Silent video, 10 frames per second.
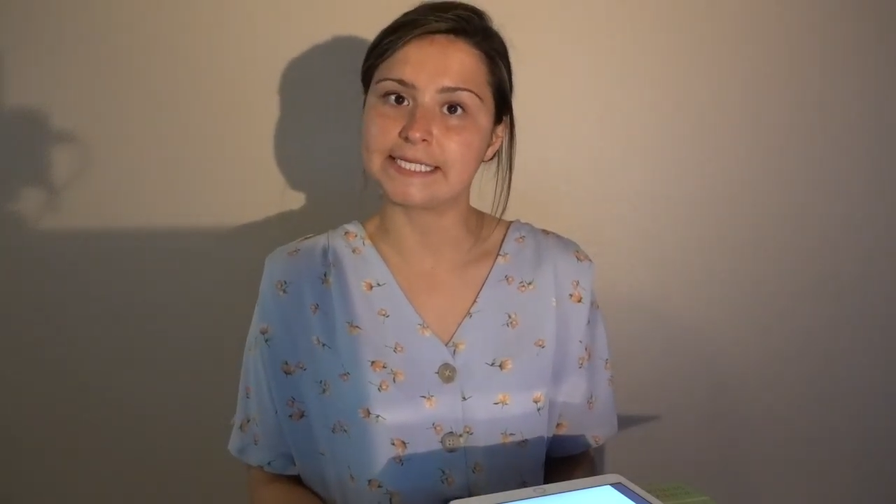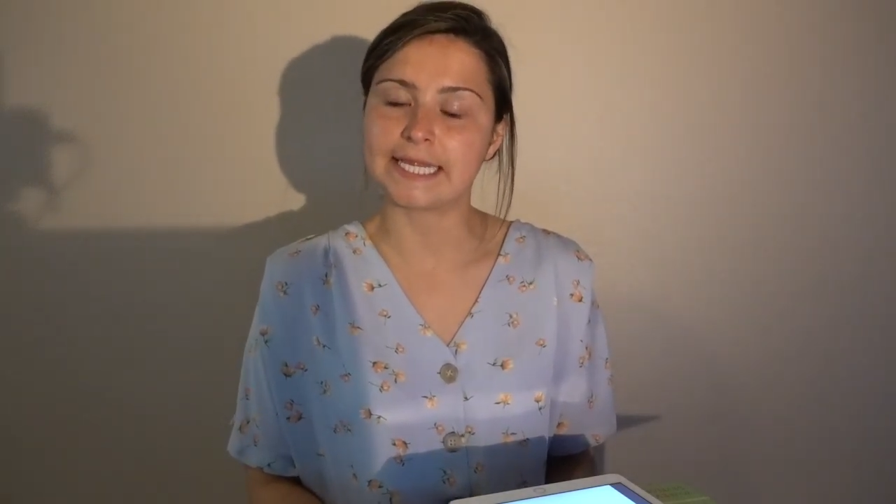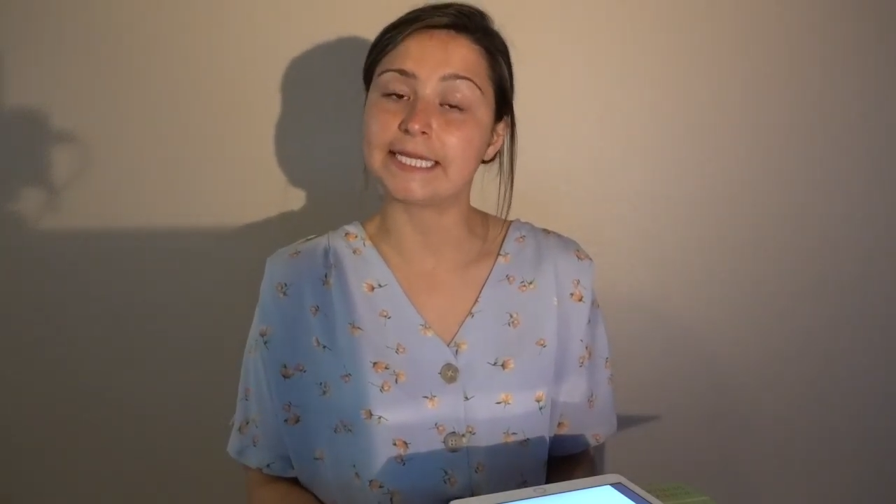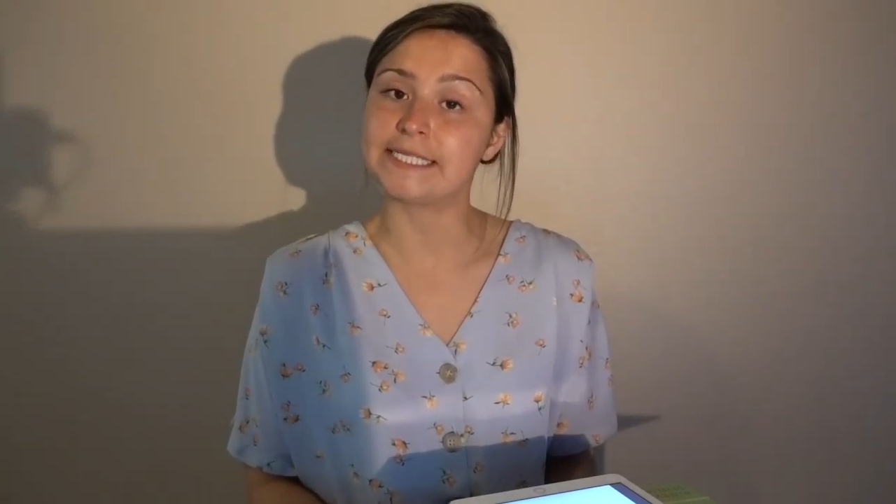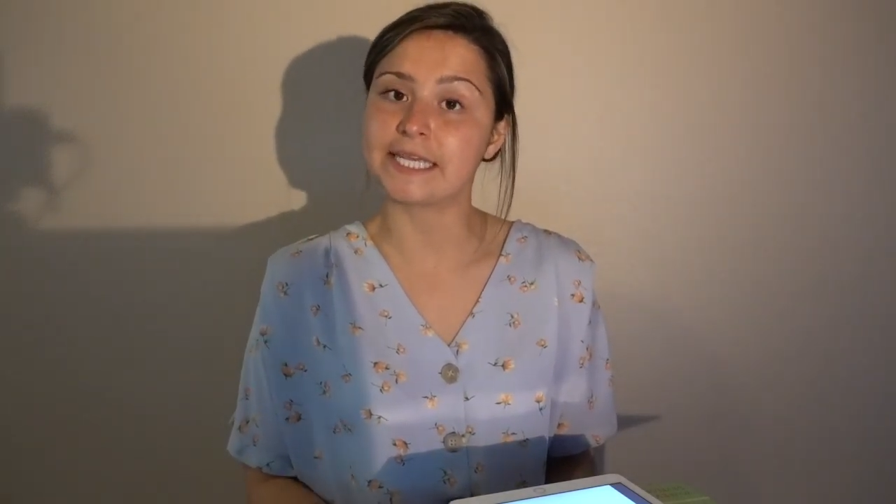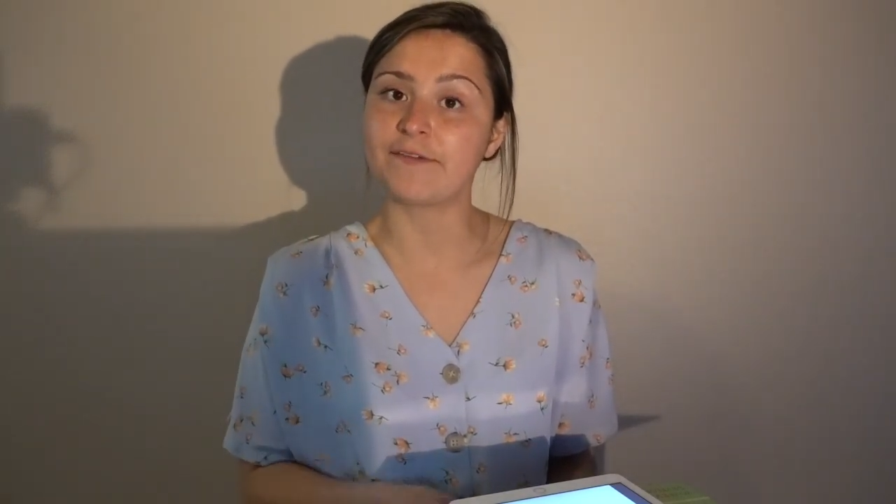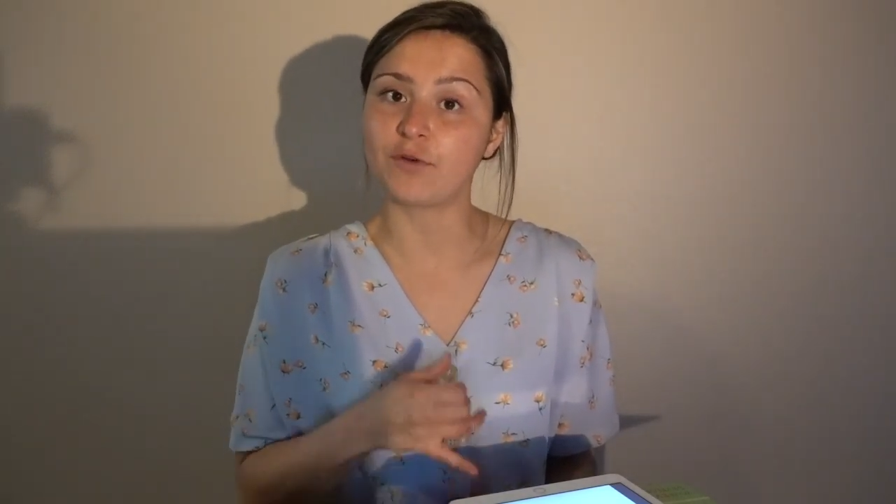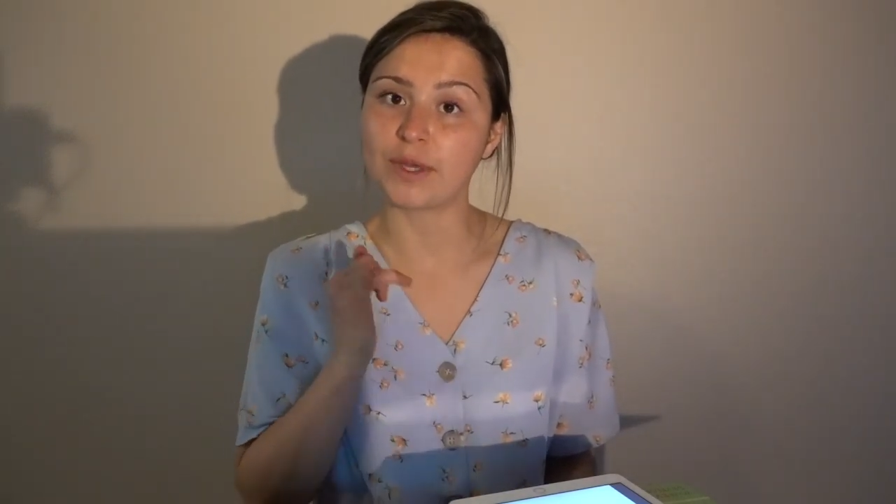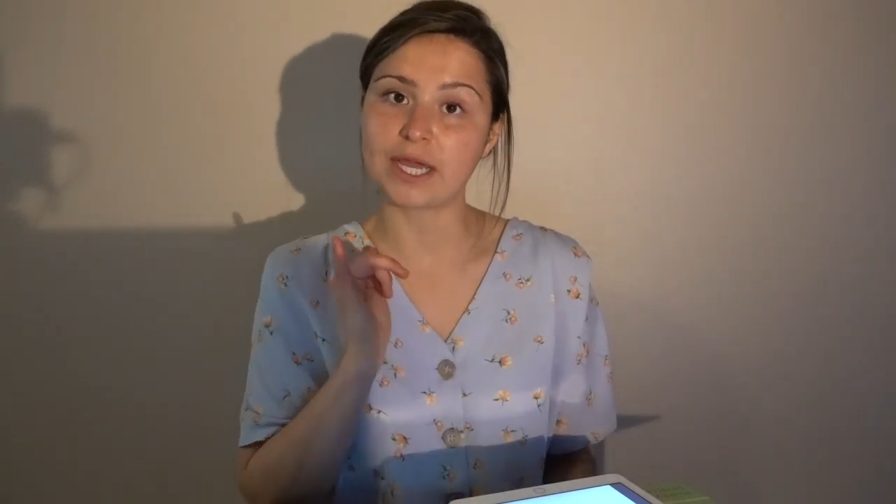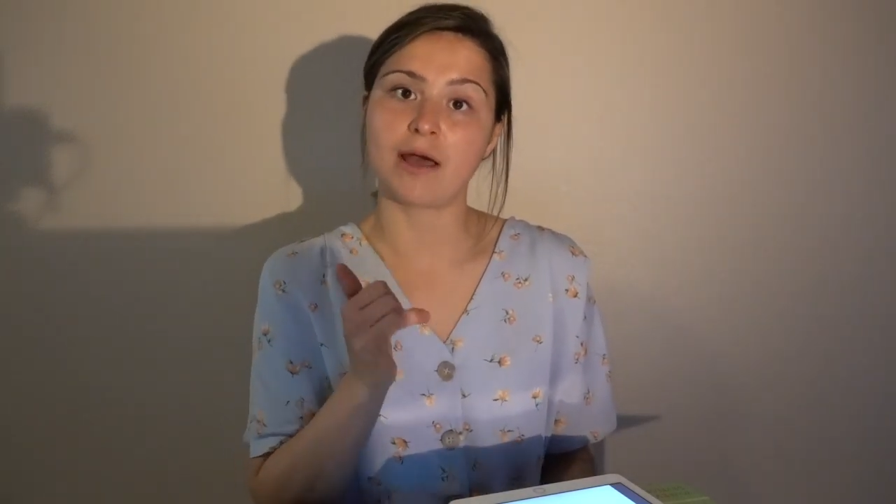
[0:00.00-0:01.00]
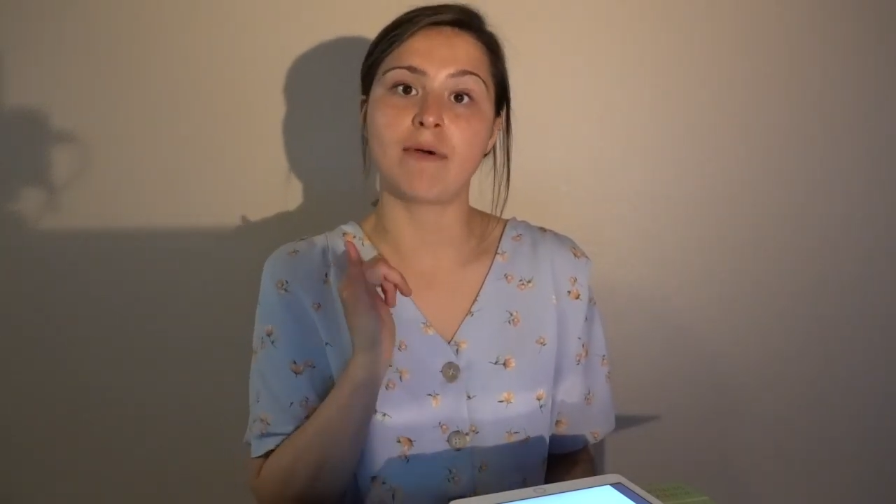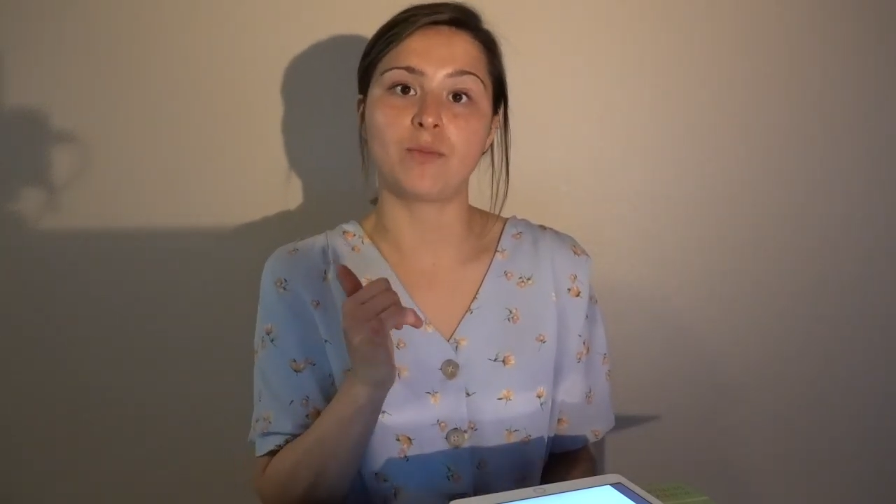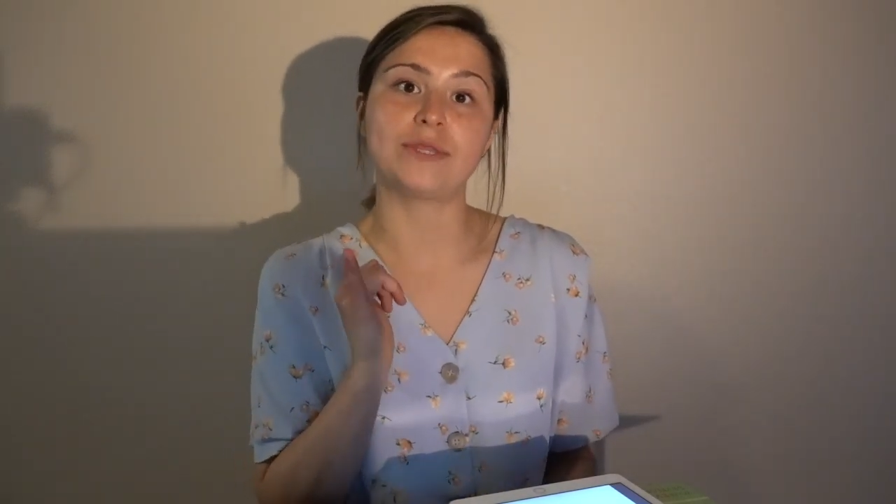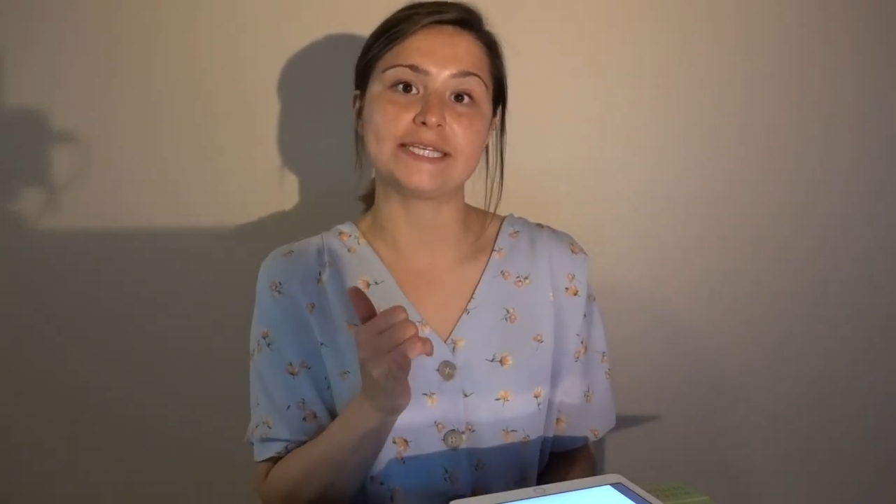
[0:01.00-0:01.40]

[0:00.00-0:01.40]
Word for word: And let's see if we come up with